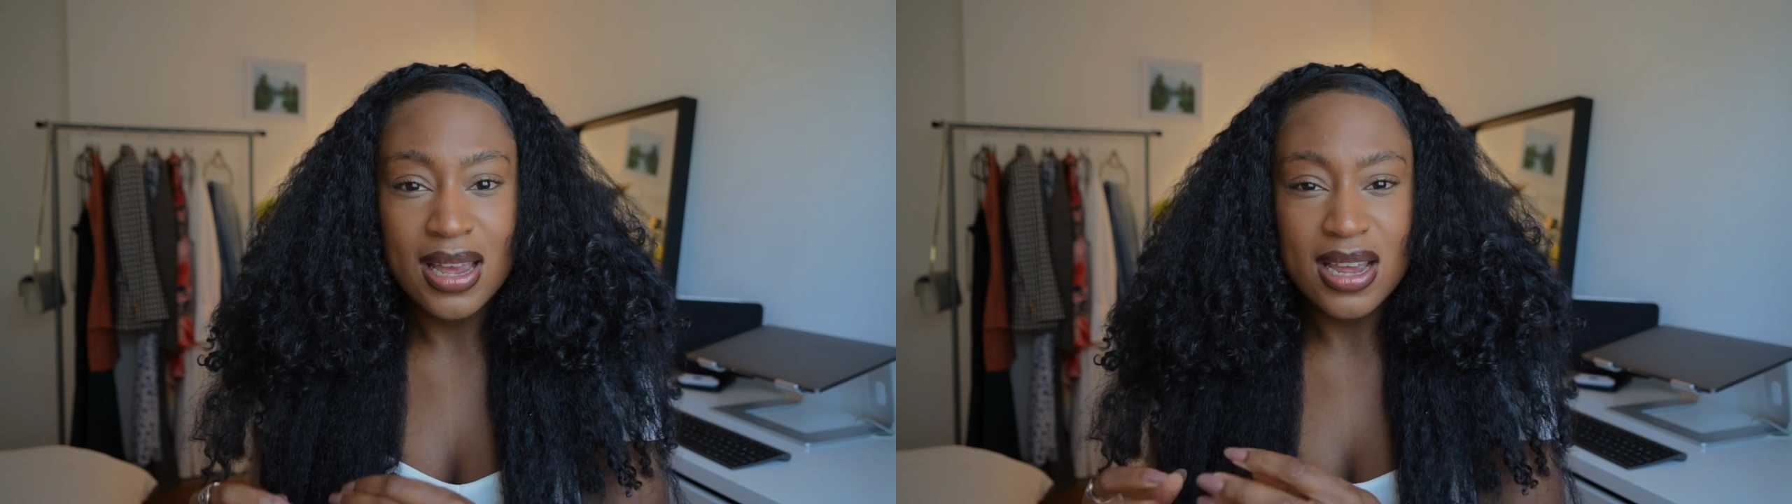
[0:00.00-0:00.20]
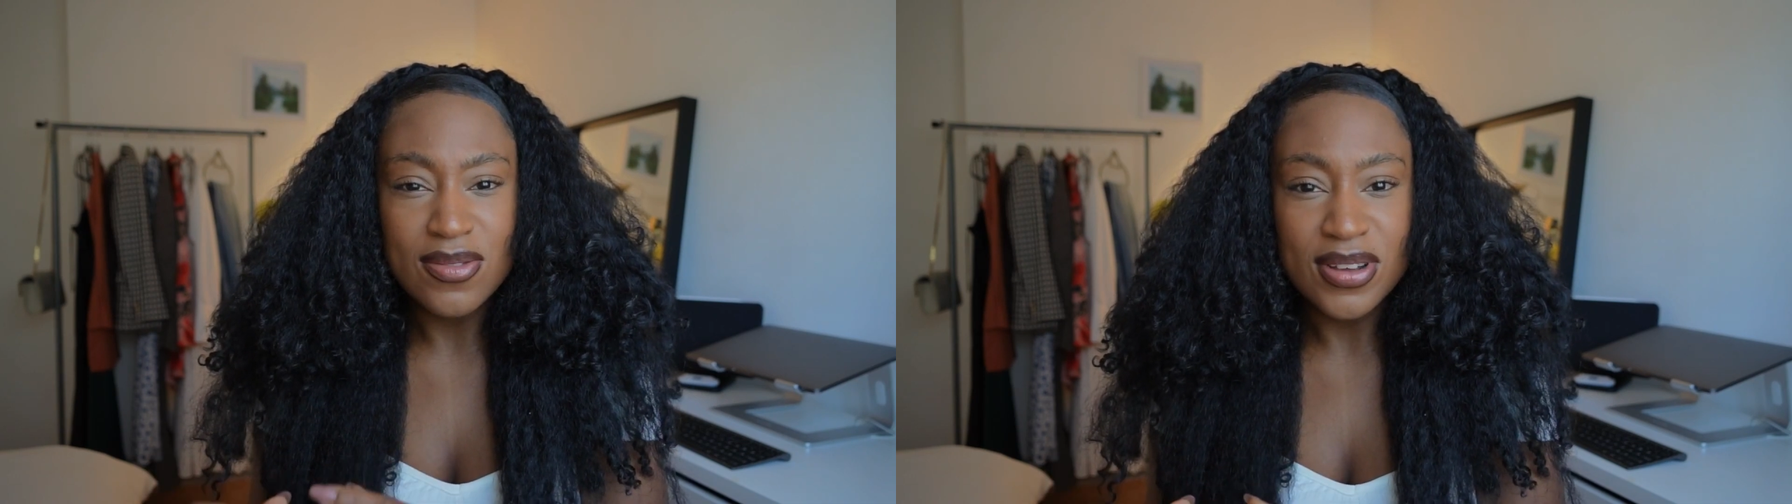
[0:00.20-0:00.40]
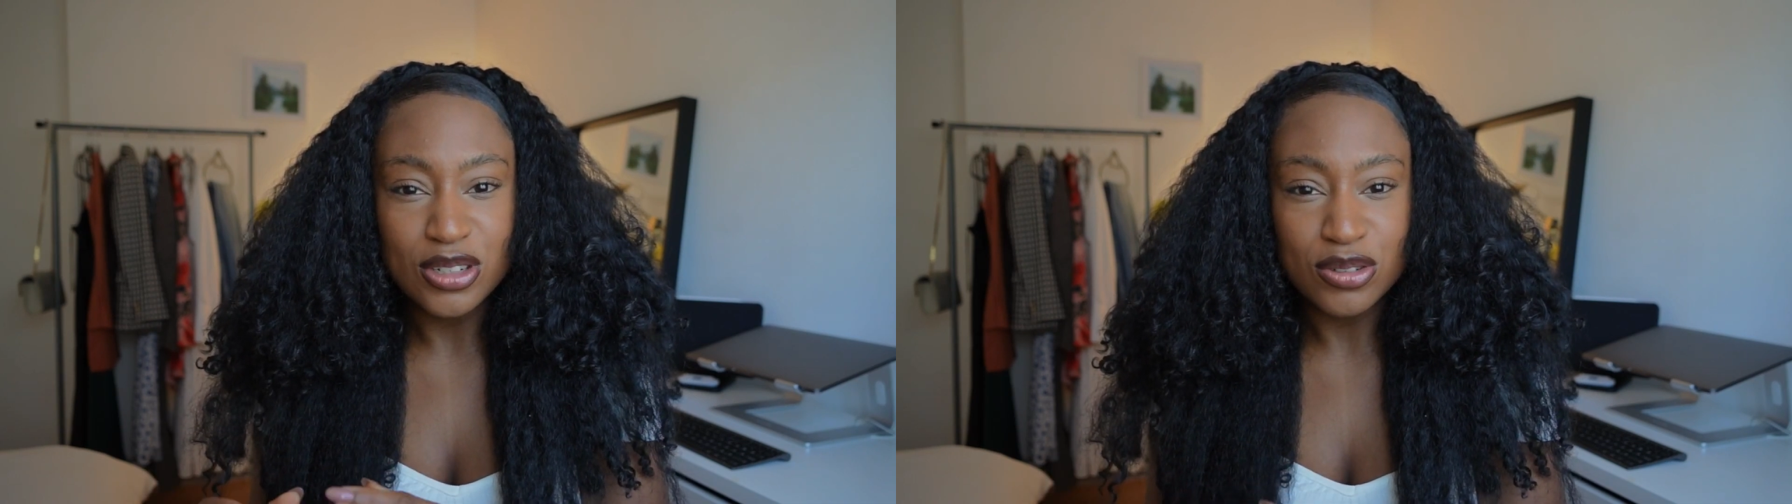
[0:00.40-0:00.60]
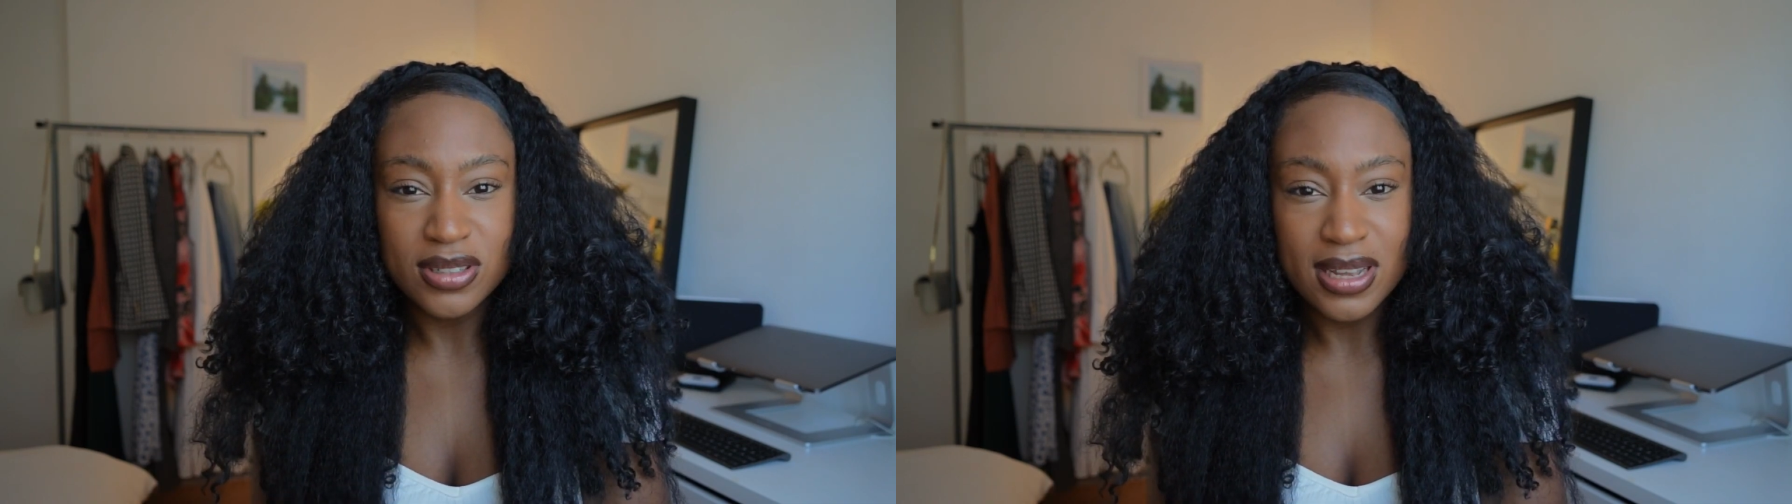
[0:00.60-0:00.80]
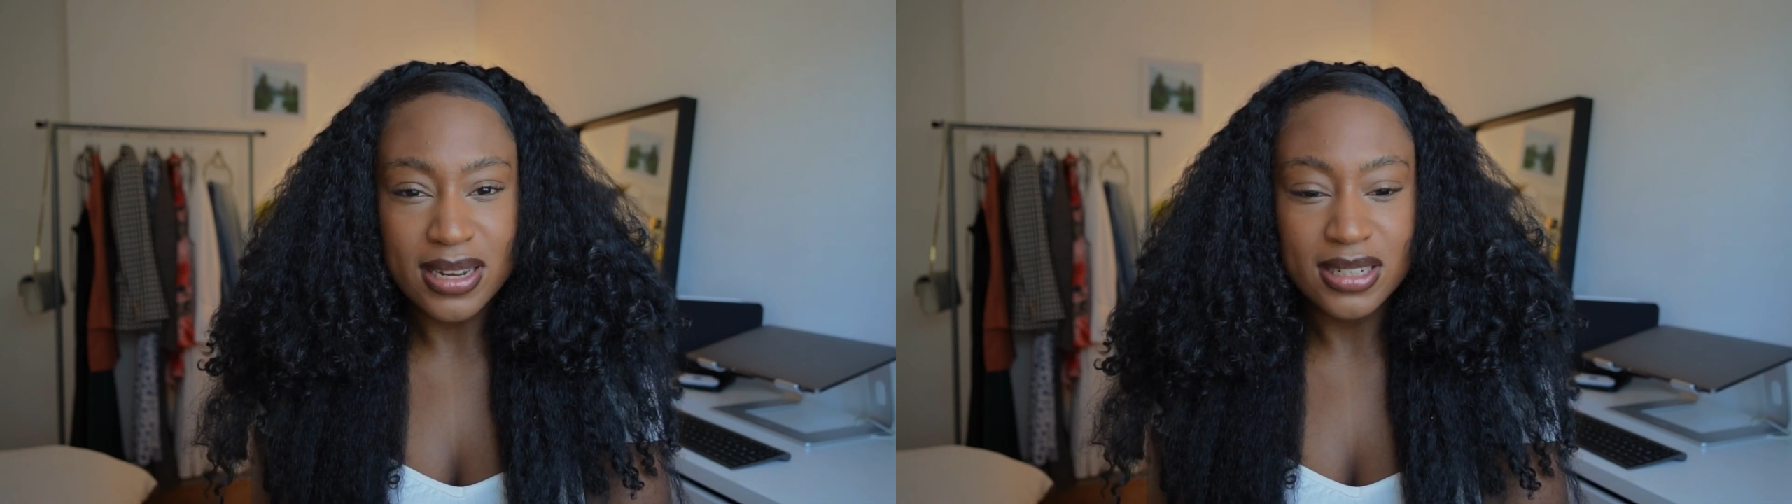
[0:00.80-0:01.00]

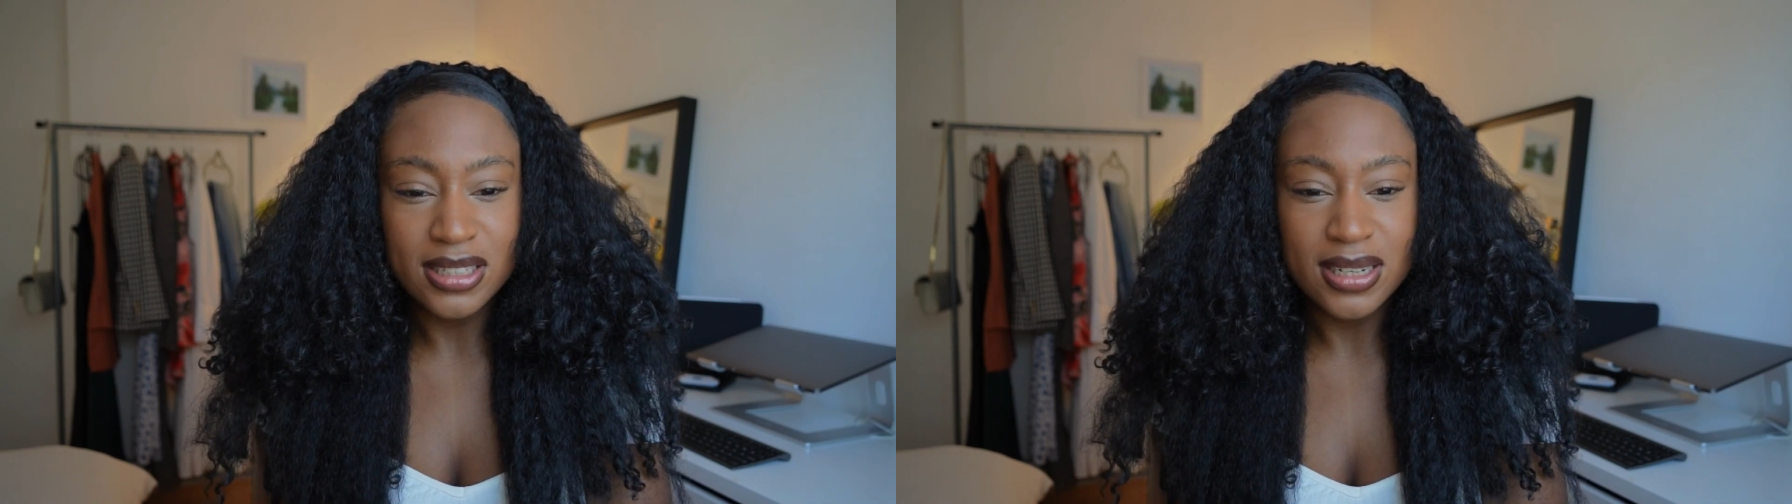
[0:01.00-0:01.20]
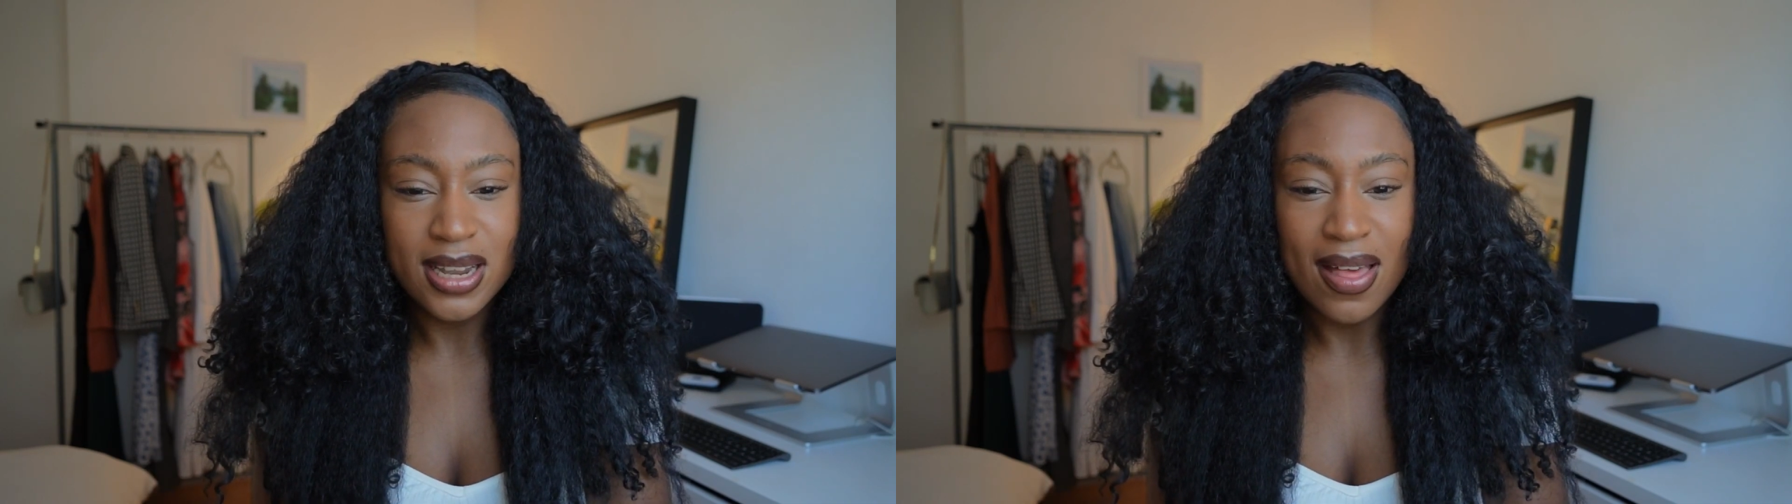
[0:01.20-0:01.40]
adventurous energy